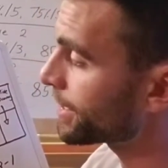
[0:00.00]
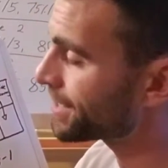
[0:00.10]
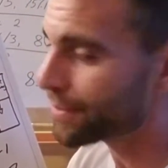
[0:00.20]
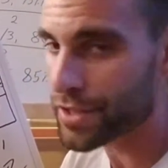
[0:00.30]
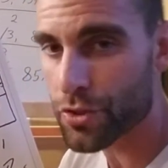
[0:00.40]

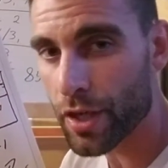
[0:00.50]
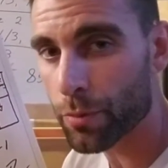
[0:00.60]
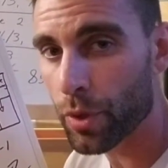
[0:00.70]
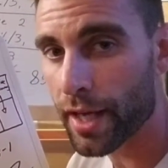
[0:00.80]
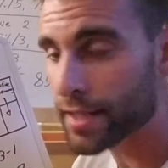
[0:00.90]
Instead of a
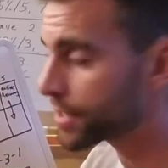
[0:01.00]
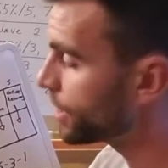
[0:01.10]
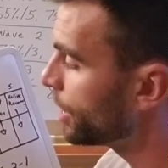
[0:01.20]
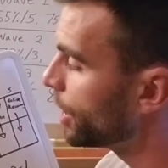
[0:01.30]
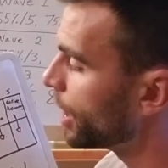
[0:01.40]
strict press,
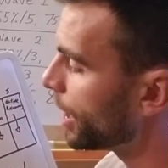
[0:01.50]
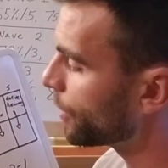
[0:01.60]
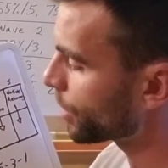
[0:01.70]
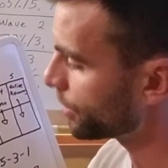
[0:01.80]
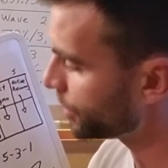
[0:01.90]

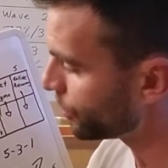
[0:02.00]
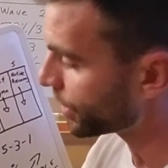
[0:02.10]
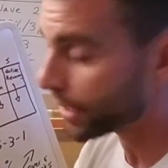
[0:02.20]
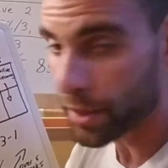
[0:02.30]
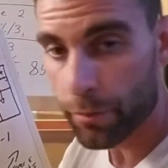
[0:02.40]
we're going to be
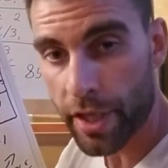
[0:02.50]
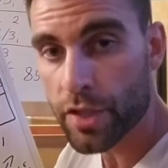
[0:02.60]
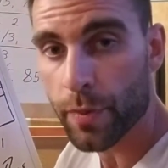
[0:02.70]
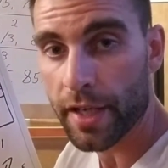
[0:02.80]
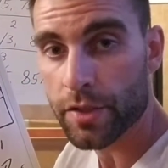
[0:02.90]
doing like a
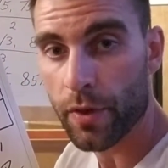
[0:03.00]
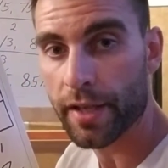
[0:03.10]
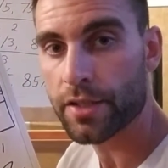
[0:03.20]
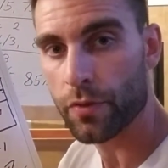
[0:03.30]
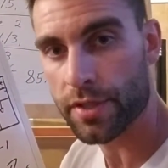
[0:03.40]
bench press,
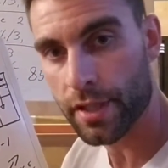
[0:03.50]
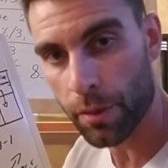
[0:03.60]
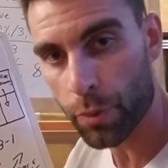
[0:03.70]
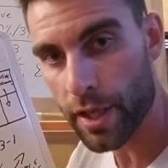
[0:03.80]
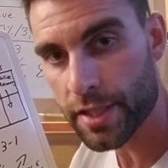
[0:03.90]
right? So it's still
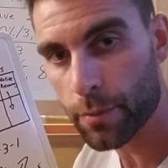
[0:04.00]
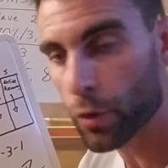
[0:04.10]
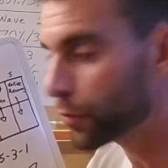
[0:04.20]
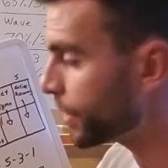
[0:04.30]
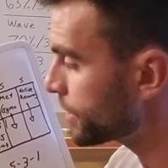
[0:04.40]
pressing
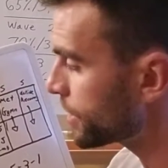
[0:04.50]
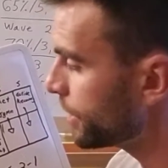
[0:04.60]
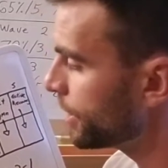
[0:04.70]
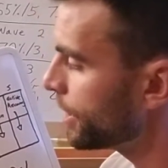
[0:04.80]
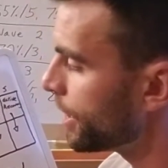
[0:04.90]
movement.
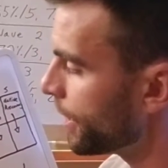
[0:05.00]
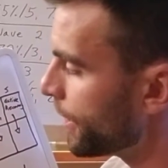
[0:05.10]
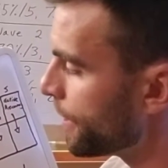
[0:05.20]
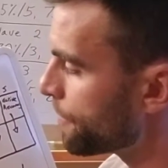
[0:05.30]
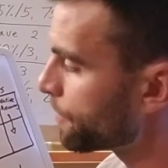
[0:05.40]

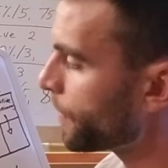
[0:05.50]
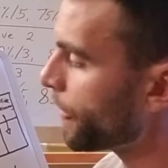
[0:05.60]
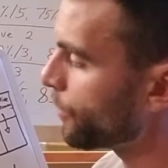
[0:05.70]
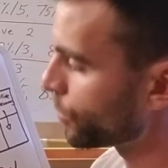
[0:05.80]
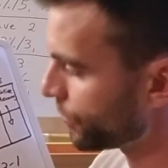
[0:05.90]

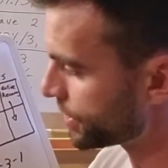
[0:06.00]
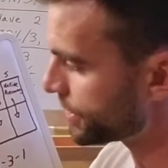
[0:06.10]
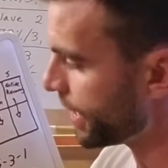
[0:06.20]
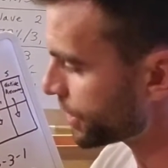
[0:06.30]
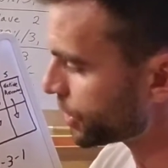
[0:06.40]
We're doing
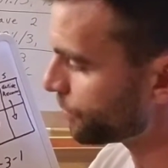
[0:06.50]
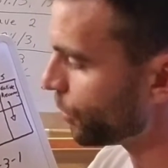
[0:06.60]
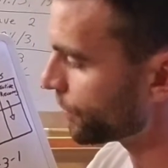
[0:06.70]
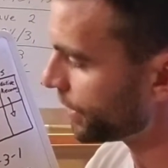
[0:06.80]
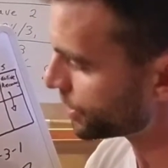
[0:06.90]
snatching
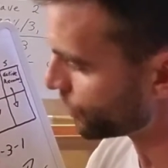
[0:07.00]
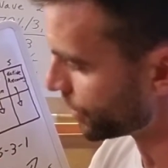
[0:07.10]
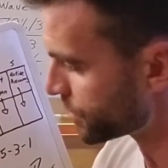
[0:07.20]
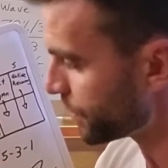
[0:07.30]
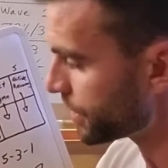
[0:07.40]
both days. We're
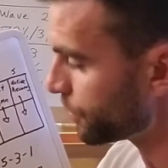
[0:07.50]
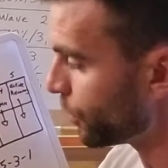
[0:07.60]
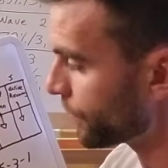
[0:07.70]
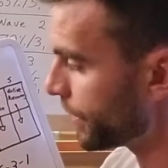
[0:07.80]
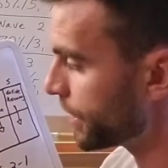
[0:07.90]
doing sprinting
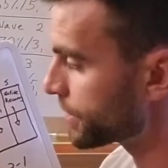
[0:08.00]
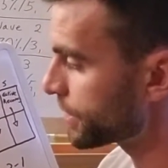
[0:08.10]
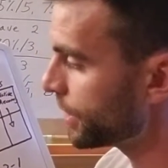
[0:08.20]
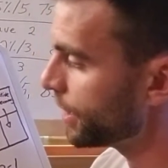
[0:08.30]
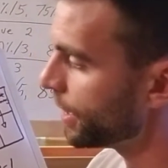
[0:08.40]
both days.
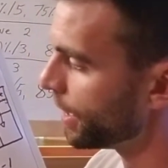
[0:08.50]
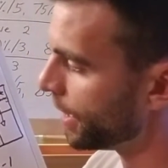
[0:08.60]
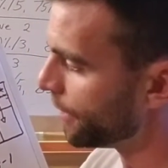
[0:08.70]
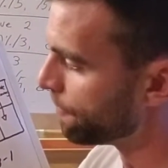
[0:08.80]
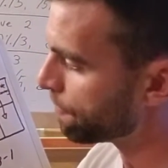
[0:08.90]

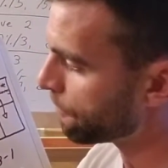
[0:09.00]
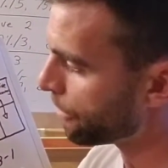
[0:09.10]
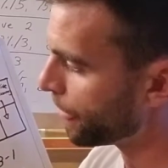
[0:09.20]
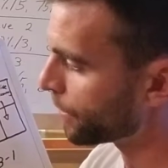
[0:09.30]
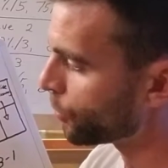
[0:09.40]

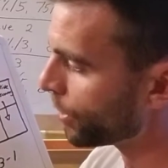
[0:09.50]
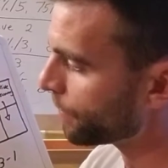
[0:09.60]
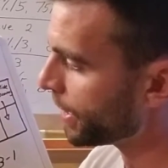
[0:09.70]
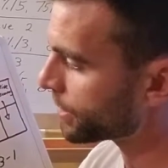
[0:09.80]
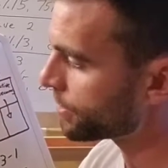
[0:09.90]
Going
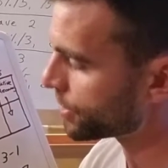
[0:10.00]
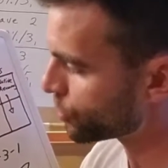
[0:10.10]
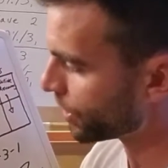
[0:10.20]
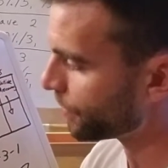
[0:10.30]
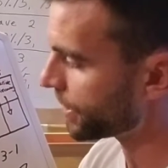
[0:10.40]
back to the
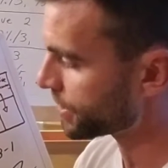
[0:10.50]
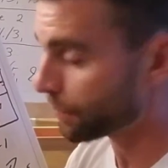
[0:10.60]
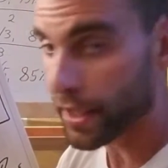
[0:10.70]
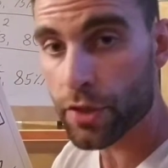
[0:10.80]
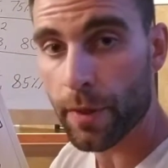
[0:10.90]
strict press and the
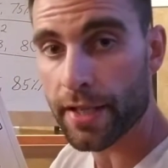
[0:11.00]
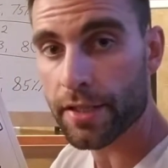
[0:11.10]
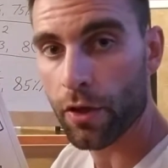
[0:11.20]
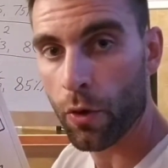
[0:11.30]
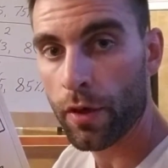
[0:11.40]
bench press,
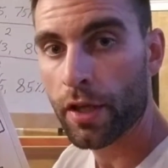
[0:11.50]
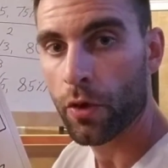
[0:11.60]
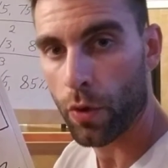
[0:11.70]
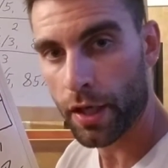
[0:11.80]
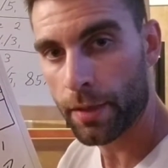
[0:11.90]
though,
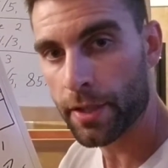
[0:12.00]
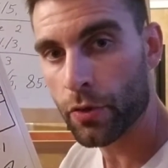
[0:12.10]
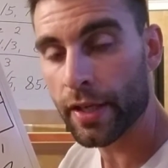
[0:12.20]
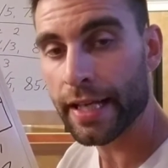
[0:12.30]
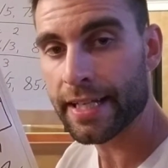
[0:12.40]
we're going to be
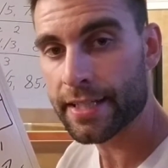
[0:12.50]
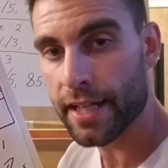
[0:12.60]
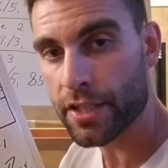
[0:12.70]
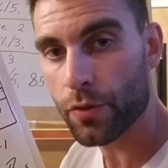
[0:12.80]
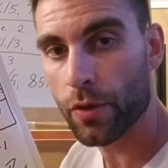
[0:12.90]
doing
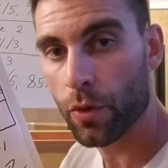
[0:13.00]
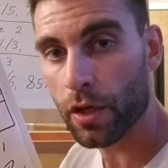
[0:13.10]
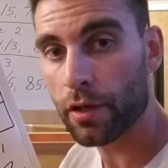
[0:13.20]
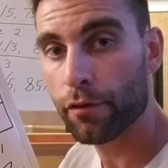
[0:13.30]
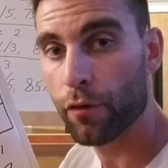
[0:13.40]
accessory
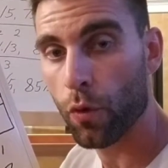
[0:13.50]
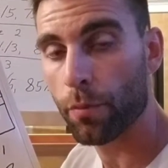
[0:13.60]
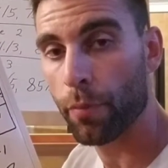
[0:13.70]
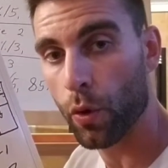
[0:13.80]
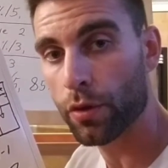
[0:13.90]
work for
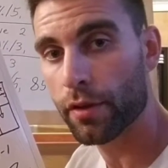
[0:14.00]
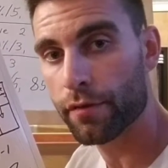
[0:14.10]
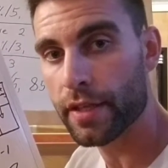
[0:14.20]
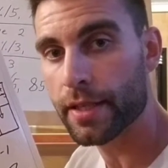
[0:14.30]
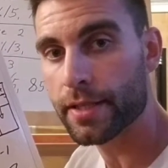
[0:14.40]
both
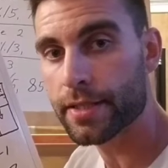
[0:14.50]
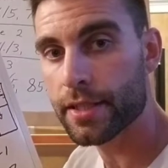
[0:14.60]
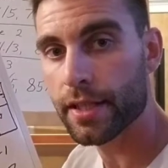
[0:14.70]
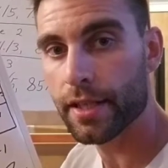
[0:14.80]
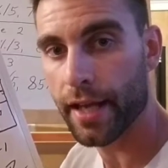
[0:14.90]
of these
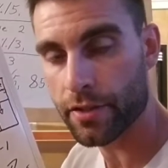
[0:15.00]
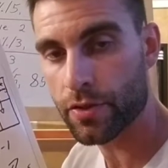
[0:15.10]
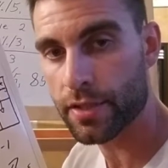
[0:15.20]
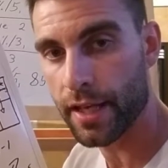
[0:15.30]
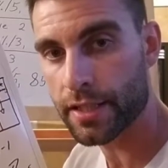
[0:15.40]

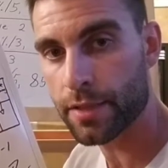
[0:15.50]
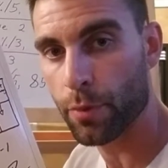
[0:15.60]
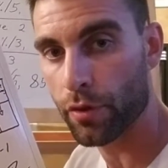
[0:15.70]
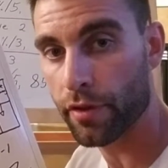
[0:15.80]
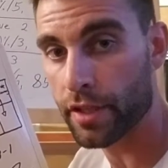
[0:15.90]
exercises,
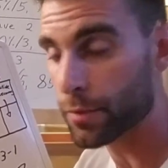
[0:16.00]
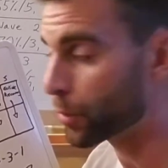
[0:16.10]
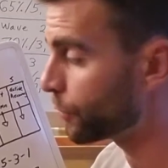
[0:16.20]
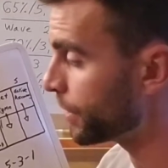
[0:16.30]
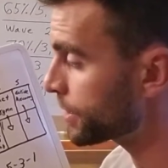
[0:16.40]
both of these
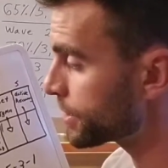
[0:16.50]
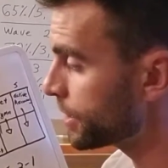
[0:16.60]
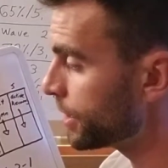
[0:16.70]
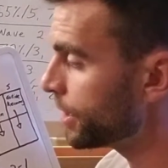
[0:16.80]
movements.